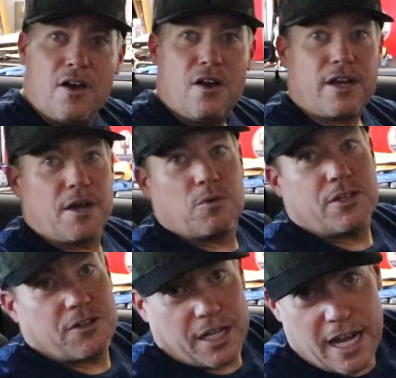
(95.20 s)
Okay, well,
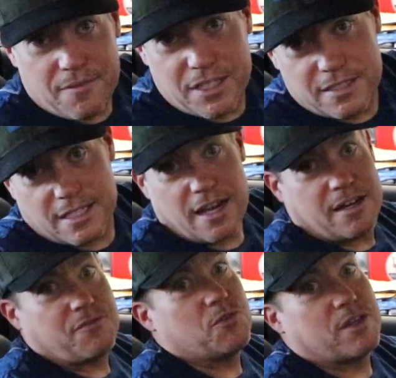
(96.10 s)
you're going to have to
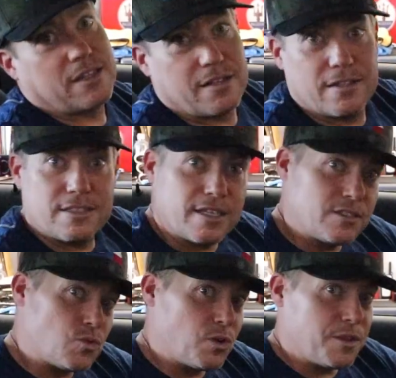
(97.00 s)
decide if you think that this thing
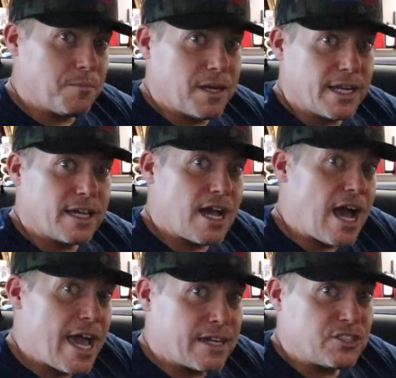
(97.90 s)
is worth the money.
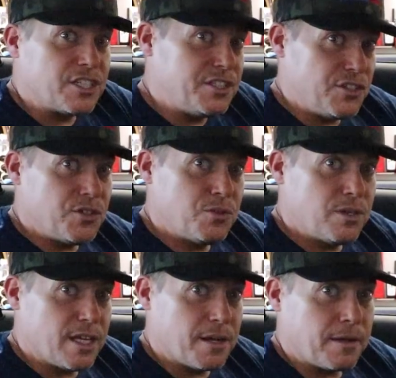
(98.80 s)
I actually
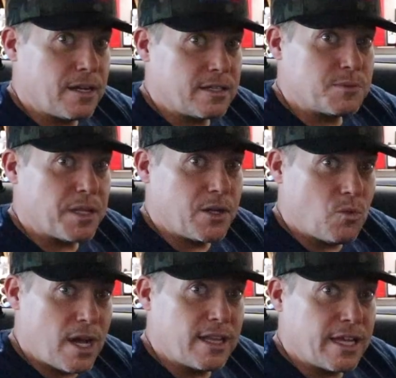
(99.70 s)
do, and I'm going to explain
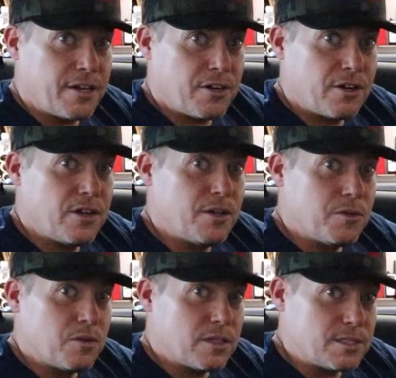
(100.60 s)
why later.
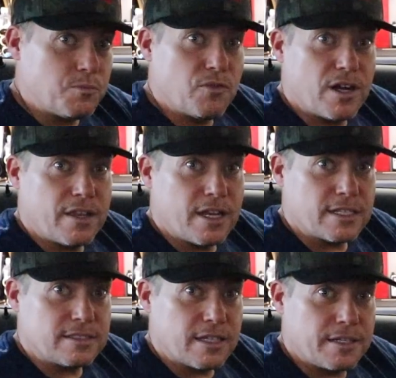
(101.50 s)
Let's move on to the
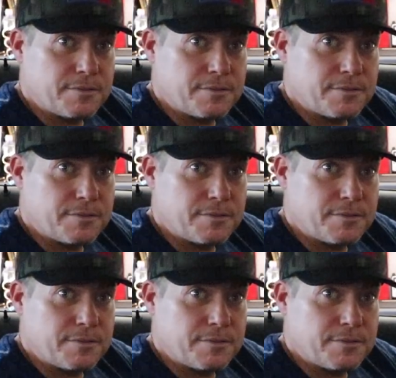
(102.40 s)
next thing.